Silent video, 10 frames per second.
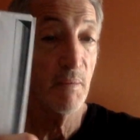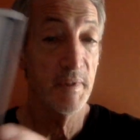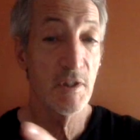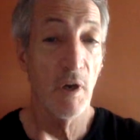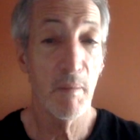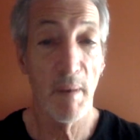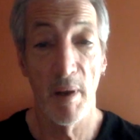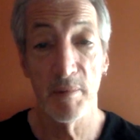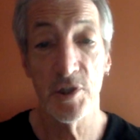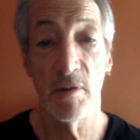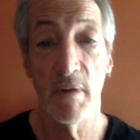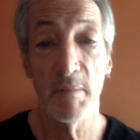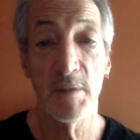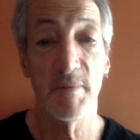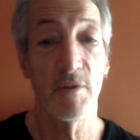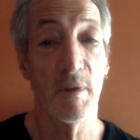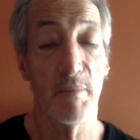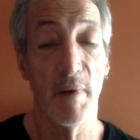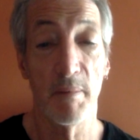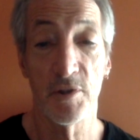when we talk about publishing agreements between
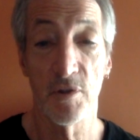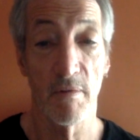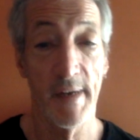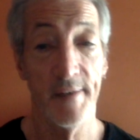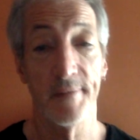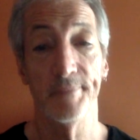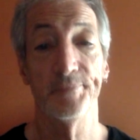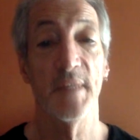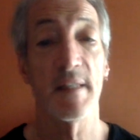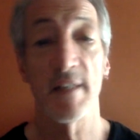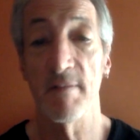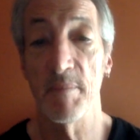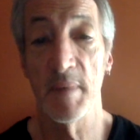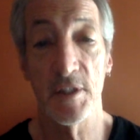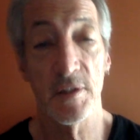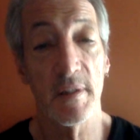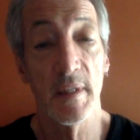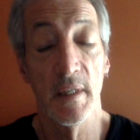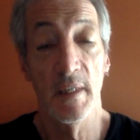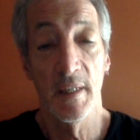a publisher and a writer, as I've mentioned,
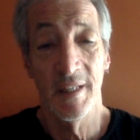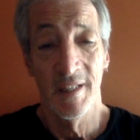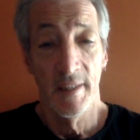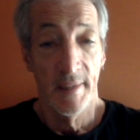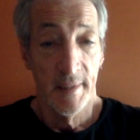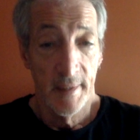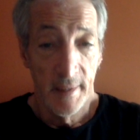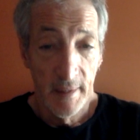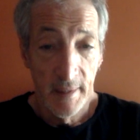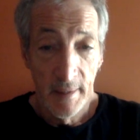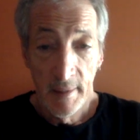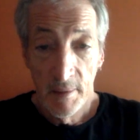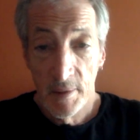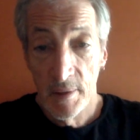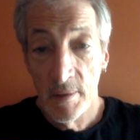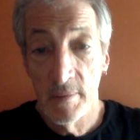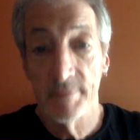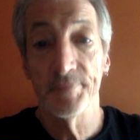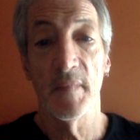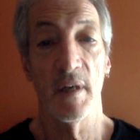I don't
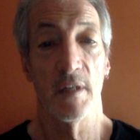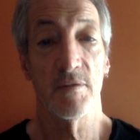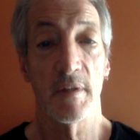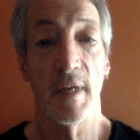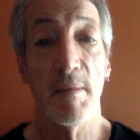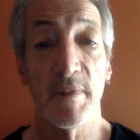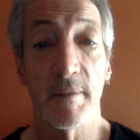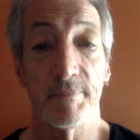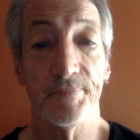know, 100 times,